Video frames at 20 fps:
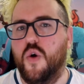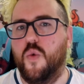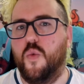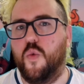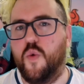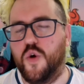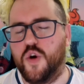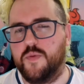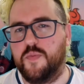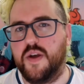
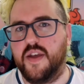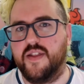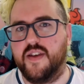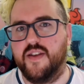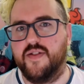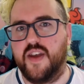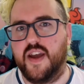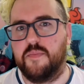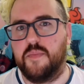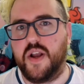would be
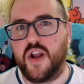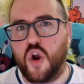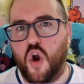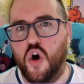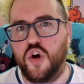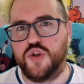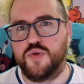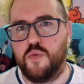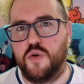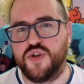that they'd be
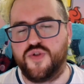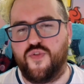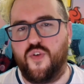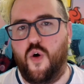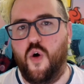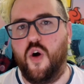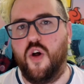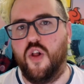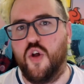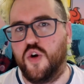Cosmos
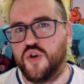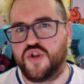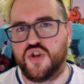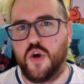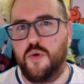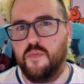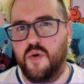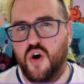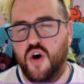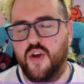foil or
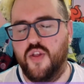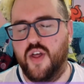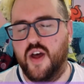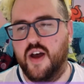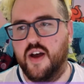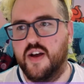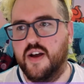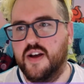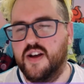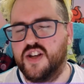some
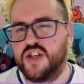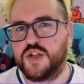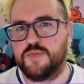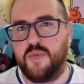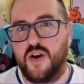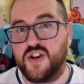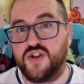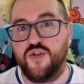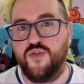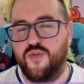other
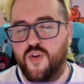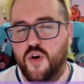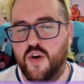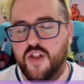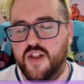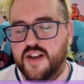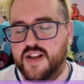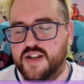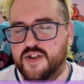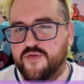special
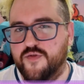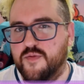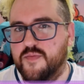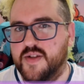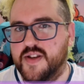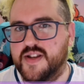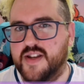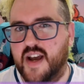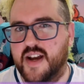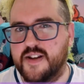foil that isn't from
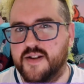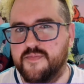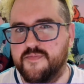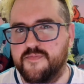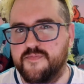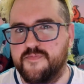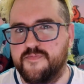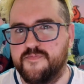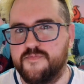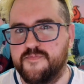the set.
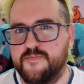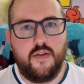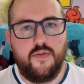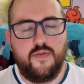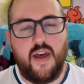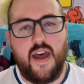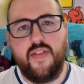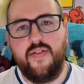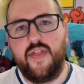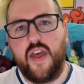
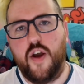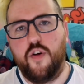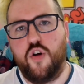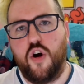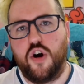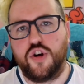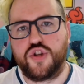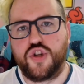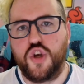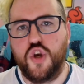Then there
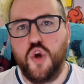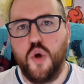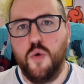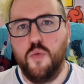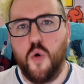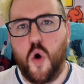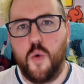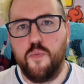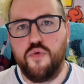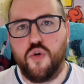are 2
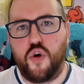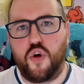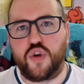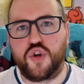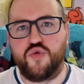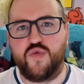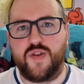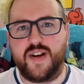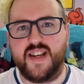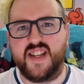more
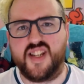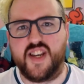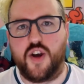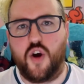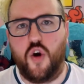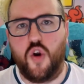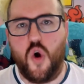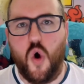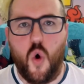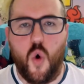products releasing
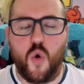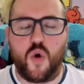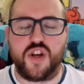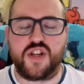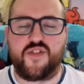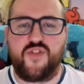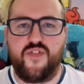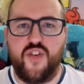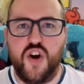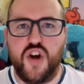on
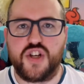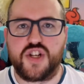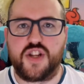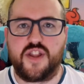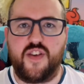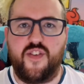August 1st. The